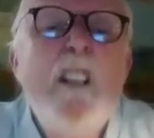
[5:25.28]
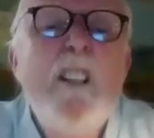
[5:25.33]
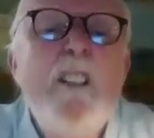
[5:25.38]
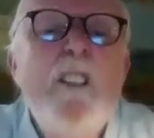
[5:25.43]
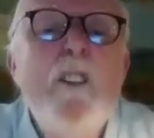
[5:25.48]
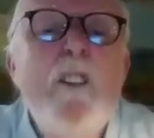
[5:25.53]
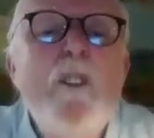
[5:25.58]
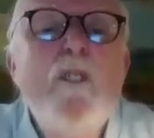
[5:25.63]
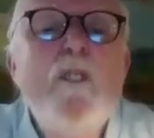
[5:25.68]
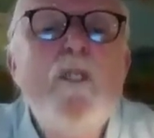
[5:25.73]

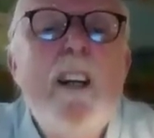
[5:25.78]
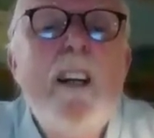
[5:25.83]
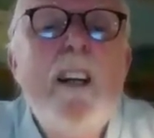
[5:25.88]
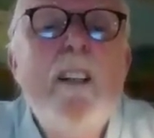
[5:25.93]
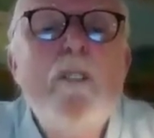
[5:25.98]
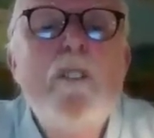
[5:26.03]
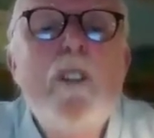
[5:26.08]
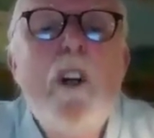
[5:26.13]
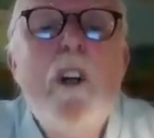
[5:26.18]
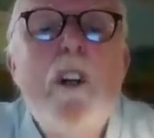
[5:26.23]
Those I
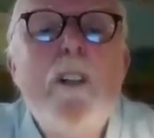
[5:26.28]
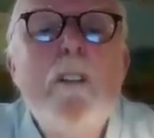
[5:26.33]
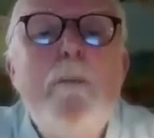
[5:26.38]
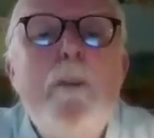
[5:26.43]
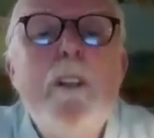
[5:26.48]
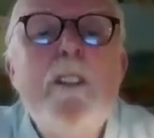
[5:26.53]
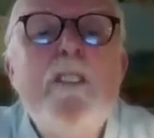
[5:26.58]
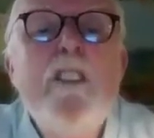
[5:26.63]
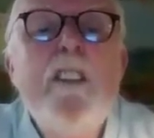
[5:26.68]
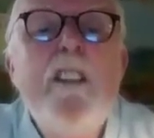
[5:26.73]
will talk
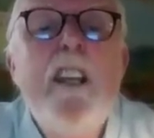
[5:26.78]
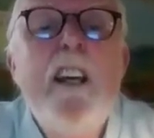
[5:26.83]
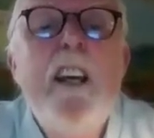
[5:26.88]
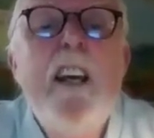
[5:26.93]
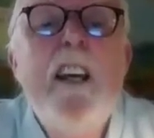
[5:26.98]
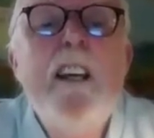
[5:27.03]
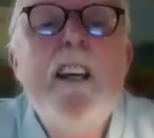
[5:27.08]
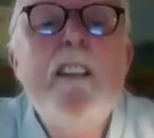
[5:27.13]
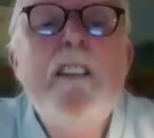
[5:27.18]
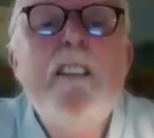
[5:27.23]
about
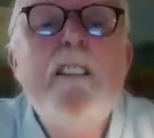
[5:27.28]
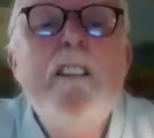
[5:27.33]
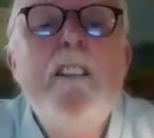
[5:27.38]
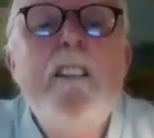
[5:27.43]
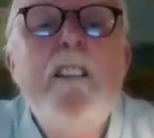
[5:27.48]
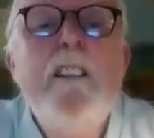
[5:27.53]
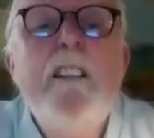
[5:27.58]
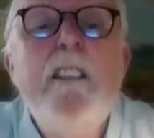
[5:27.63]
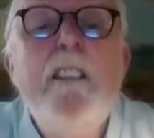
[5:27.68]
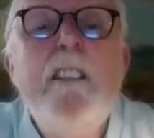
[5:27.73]
today
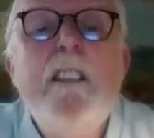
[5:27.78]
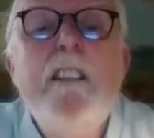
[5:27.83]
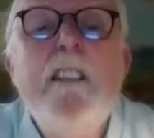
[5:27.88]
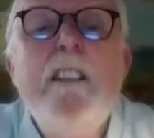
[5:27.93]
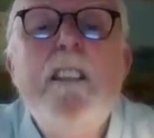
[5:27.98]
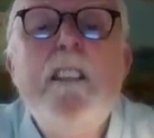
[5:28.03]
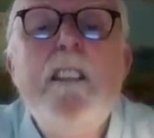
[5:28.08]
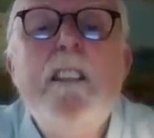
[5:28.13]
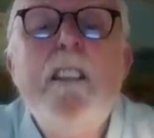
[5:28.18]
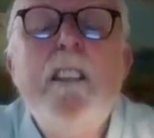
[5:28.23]

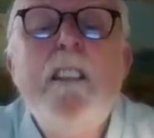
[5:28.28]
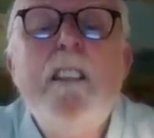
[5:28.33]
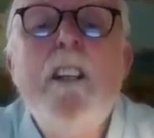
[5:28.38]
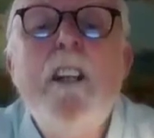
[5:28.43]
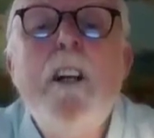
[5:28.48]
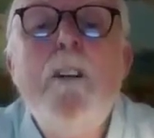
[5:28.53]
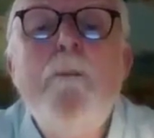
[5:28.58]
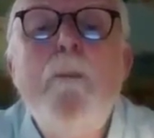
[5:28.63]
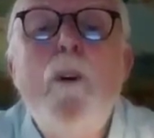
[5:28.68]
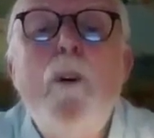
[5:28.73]

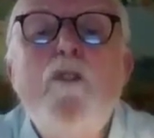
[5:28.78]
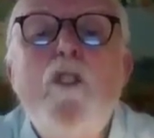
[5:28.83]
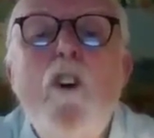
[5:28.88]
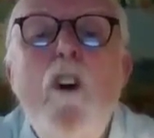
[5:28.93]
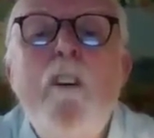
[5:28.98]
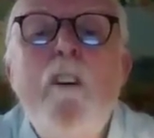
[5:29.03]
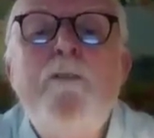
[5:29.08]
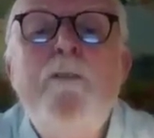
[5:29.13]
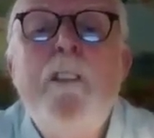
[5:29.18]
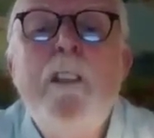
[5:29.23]
are most
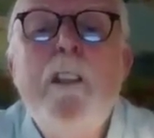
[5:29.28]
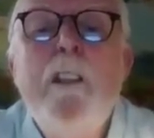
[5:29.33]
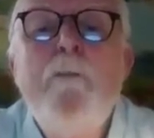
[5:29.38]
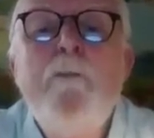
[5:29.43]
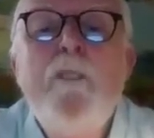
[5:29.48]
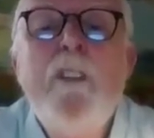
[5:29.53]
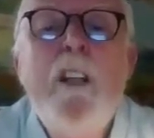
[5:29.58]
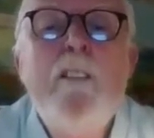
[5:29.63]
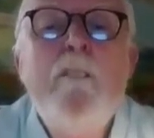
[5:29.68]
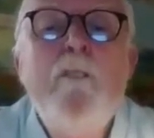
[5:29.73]
often
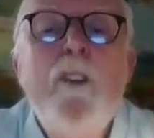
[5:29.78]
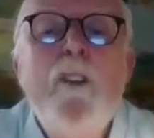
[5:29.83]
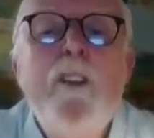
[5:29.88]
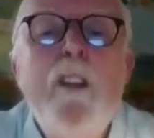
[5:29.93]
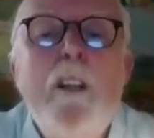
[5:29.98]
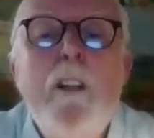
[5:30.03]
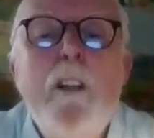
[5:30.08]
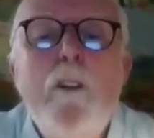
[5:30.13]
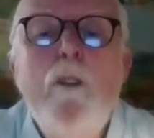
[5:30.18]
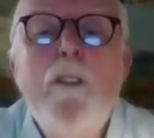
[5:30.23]
lumped in with
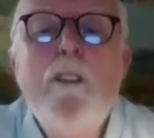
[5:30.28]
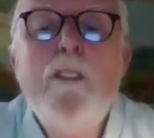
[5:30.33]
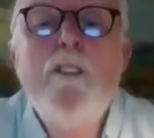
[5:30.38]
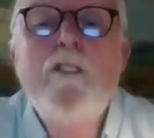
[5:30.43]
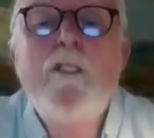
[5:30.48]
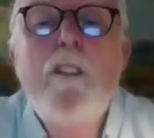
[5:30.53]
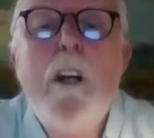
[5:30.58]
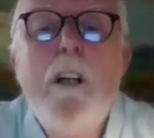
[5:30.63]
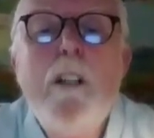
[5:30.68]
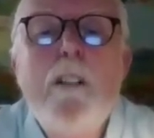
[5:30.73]
the Lowland
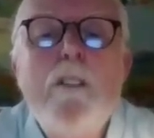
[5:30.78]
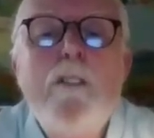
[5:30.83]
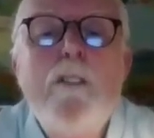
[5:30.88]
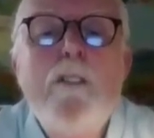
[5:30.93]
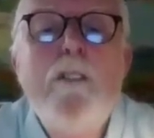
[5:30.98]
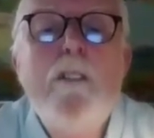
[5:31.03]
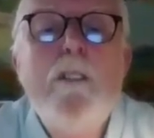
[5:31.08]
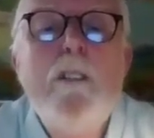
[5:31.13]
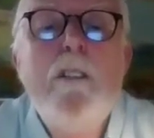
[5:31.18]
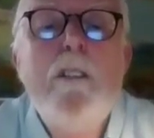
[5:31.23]

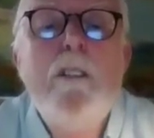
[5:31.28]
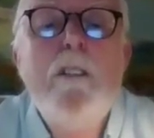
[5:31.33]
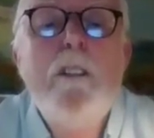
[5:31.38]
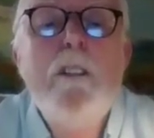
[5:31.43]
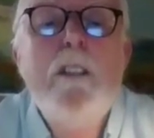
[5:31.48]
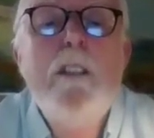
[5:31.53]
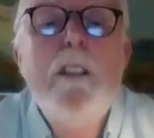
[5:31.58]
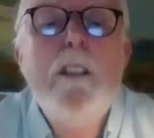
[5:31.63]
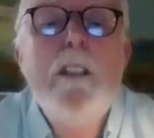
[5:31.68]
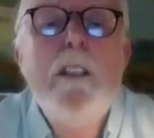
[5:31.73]
Scots,
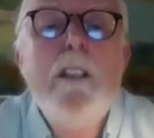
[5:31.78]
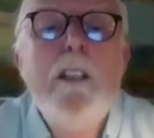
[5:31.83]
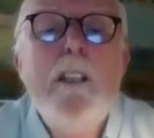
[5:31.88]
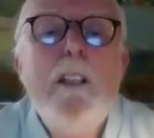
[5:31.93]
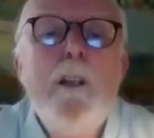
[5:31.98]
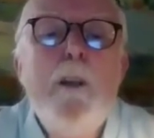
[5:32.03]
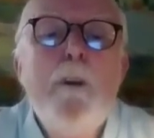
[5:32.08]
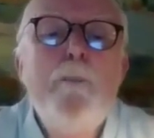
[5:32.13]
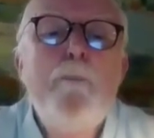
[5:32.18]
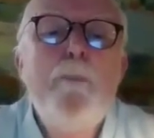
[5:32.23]

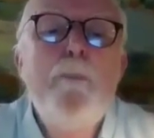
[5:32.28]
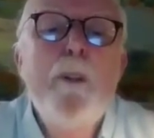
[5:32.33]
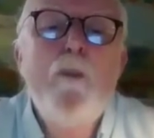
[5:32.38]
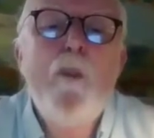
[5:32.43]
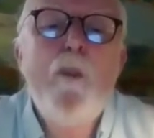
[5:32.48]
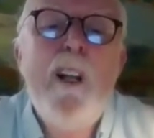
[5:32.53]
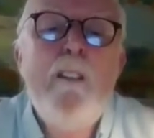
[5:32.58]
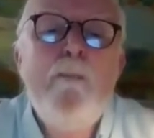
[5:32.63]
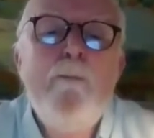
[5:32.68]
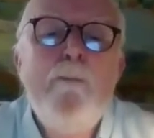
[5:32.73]
but
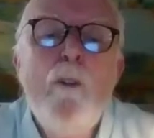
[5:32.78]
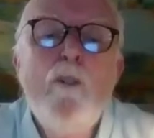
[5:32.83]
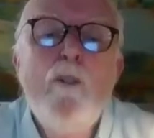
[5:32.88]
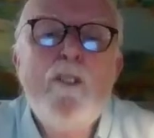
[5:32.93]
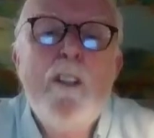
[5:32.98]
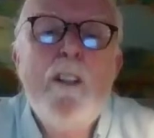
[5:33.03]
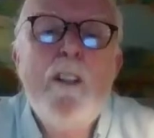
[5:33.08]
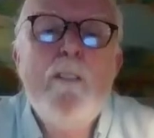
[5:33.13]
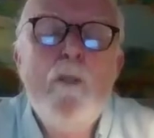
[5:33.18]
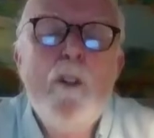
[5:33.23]
while most
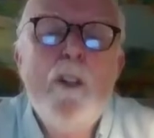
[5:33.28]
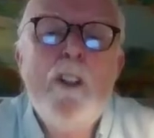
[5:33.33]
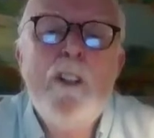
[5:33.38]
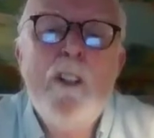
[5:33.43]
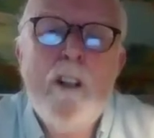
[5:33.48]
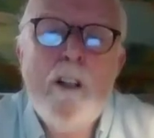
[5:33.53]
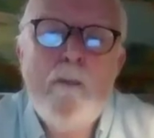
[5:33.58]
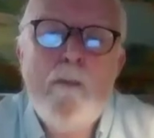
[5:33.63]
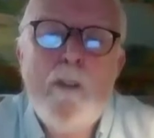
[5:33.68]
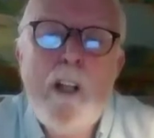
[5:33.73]
of them were
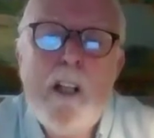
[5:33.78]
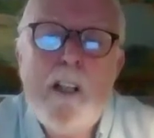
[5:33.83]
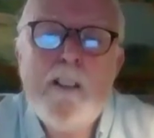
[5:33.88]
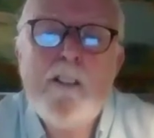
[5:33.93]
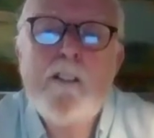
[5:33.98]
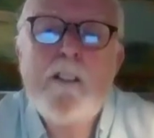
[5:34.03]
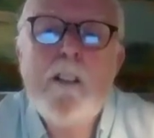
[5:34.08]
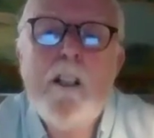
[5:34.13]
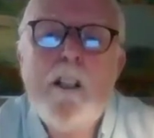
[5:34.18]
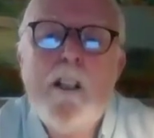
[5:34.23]
nominally
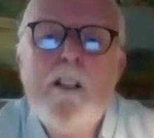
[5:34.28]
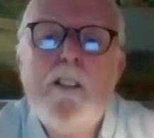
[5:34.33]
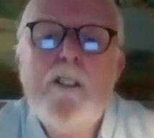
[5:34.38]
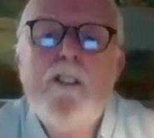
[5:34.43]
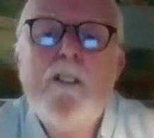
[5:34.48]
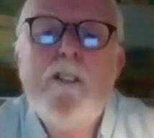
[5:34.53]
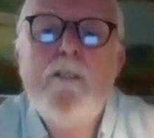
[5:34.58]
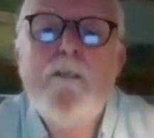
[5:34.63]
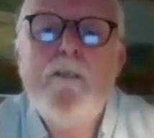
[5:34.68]
Scottish,